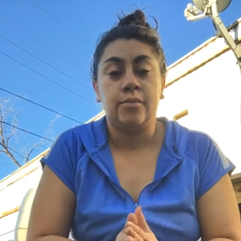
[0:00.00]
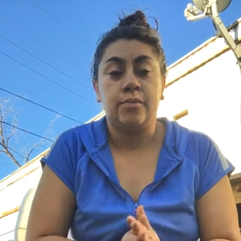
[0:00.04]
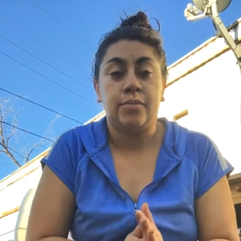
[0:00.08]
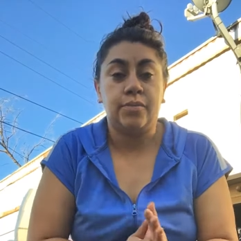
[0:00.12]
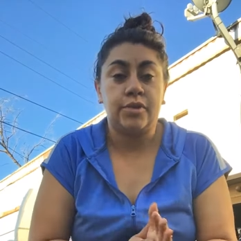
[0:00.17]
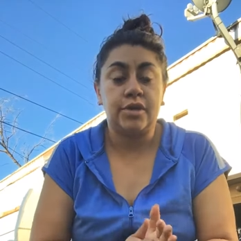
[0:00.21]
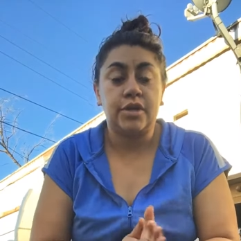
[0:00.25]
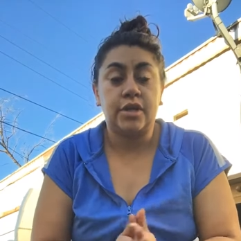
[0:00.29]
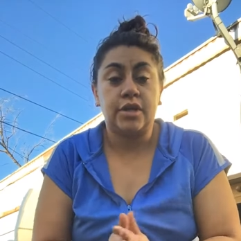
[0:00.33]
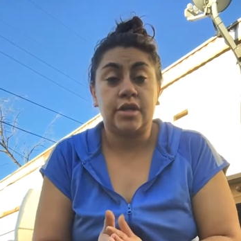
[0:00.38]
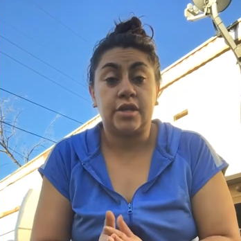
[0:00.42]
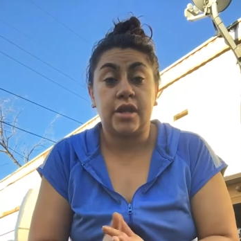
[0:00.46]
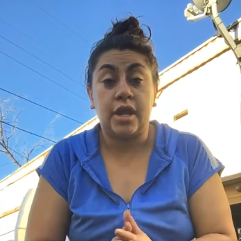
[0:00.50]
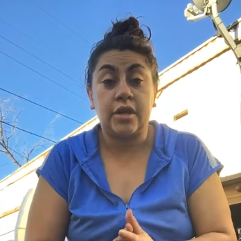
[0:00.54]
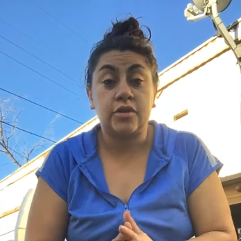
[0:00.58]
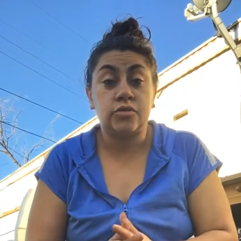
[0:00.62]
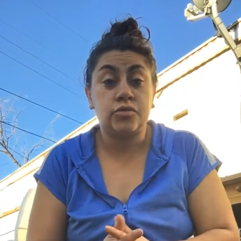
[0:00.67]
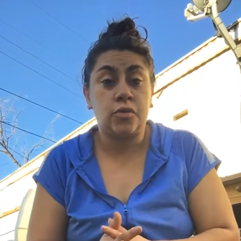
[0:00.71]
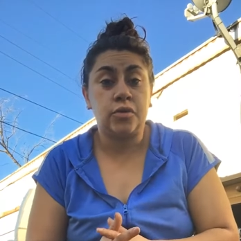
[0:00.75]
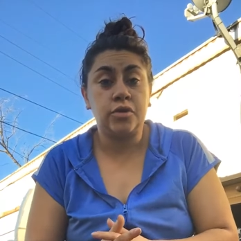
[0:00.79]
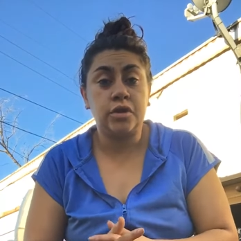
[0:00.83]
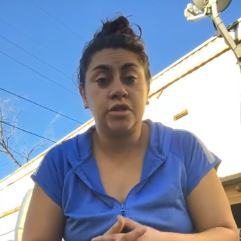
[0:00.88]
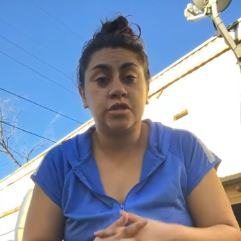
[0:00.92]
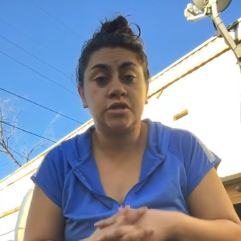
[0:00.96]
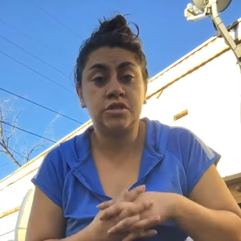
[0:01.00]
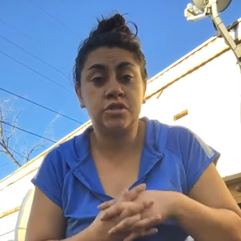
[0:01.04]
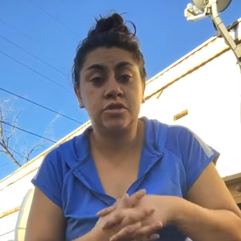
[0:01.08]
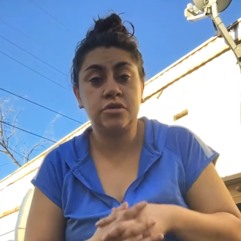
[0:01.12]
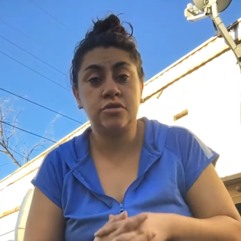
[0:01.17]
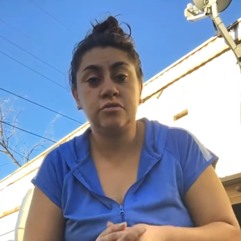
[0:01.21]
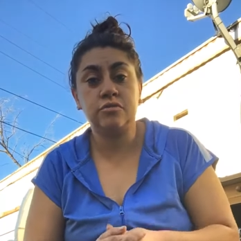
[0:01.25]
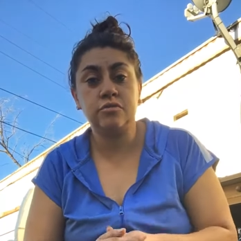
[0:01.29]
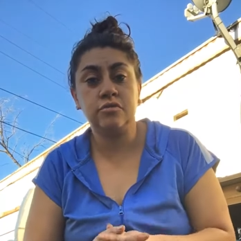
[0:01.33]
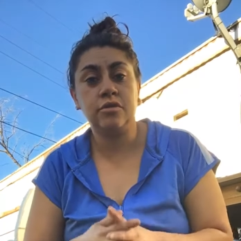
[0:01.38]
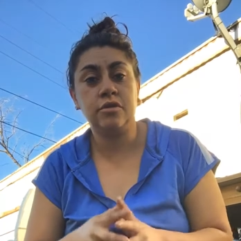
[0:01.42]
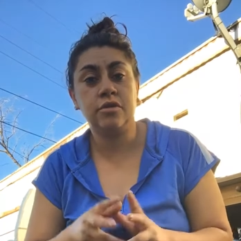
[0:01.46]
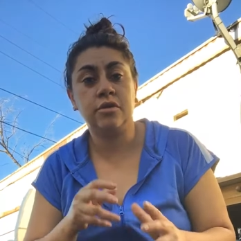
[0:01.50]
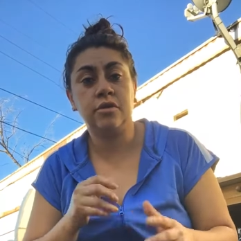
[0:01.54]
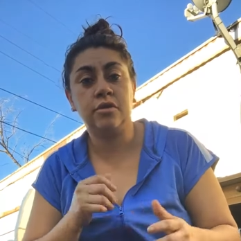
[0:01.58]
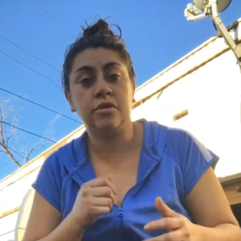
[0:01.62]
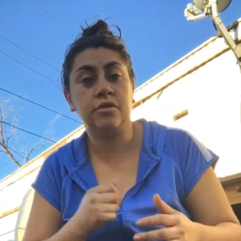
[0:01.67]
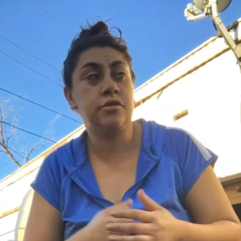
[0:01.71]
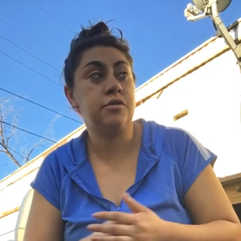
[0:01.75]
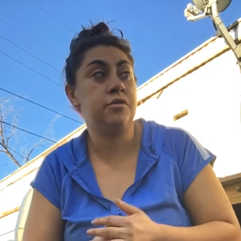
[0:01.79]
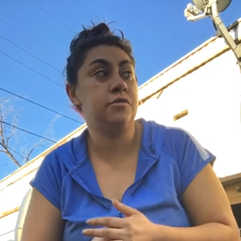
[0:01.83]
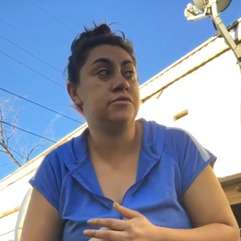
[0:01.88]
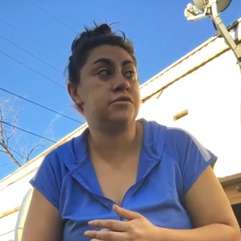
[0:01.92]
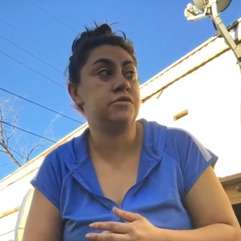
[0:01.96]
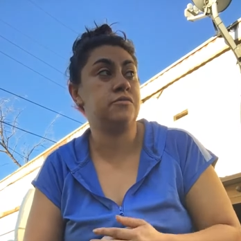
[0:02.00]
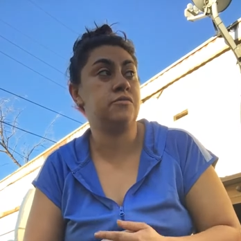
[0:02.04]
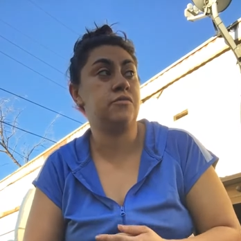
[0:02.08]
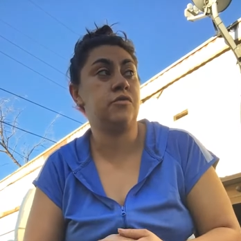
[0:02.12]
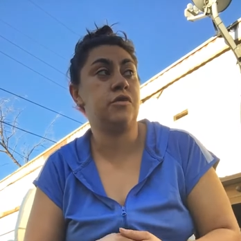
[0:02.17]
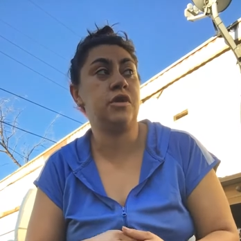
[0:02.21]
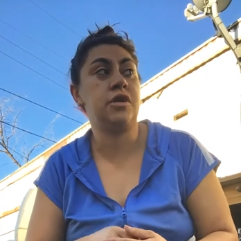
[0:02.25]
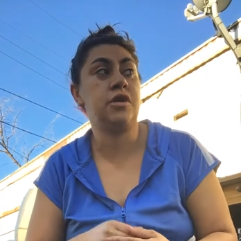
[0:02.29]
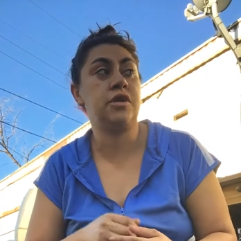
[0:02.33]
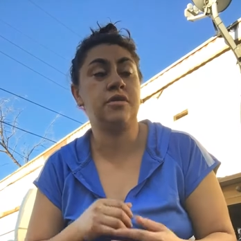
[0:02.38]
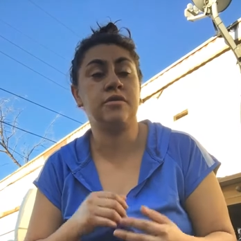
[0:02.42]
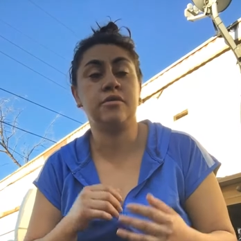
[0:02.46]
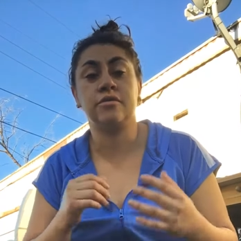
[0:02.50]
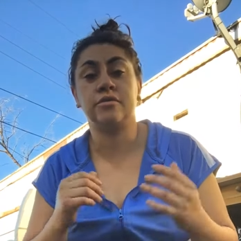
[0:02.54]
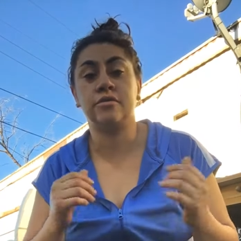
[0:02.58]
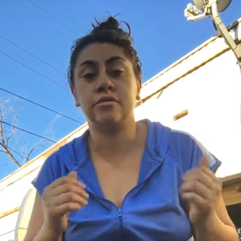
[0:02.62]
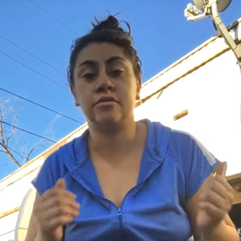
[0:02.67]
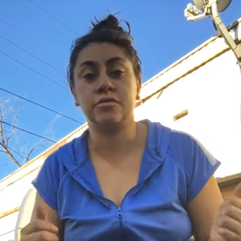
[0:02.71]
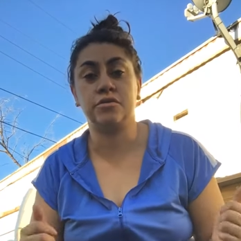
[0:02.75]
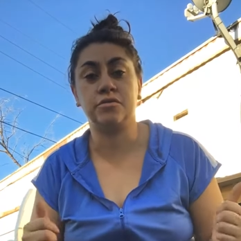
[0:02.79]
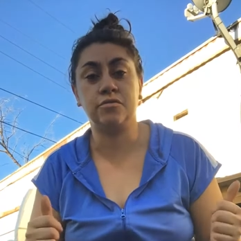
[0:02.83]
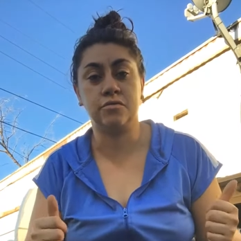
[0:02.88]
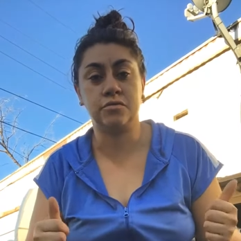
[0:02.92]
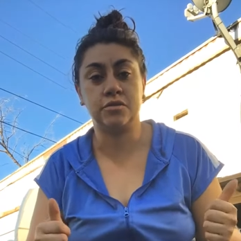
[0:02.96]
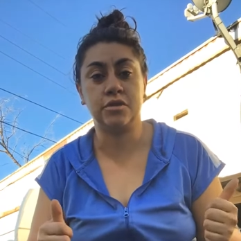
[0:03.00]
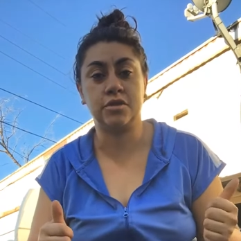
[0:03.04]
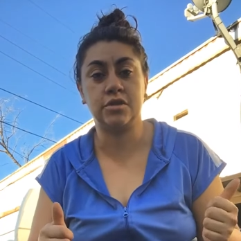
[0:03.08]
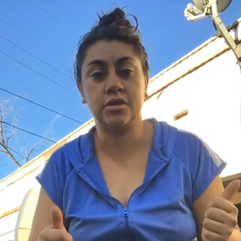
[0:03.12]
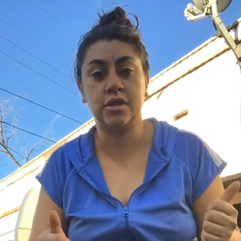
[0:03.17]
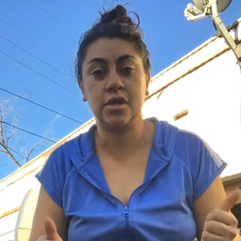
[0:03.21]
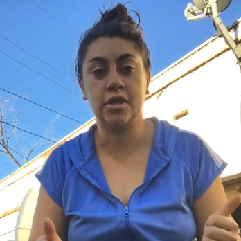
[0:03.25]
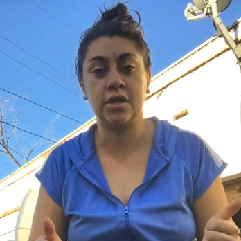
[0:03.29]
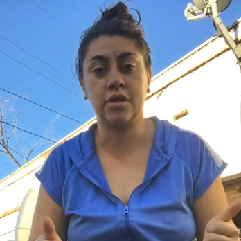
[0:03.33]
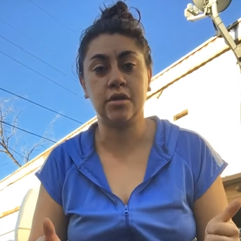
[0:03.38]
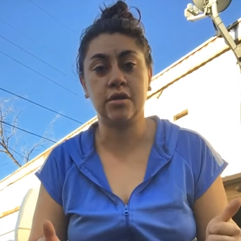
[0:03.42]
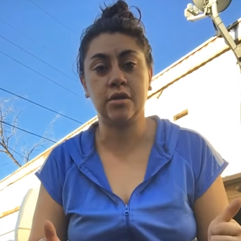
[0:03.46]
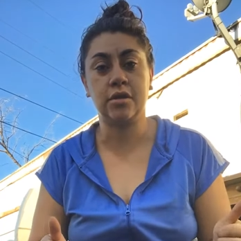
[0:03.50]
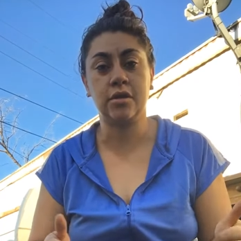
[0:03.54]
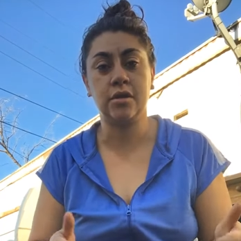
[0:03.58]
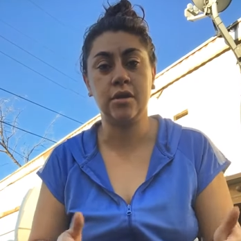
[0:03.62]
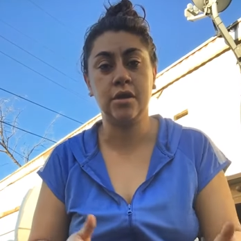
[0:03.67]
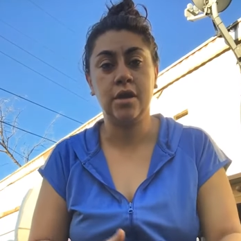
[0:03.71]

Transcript: But day 22, losing weight, doing the thing,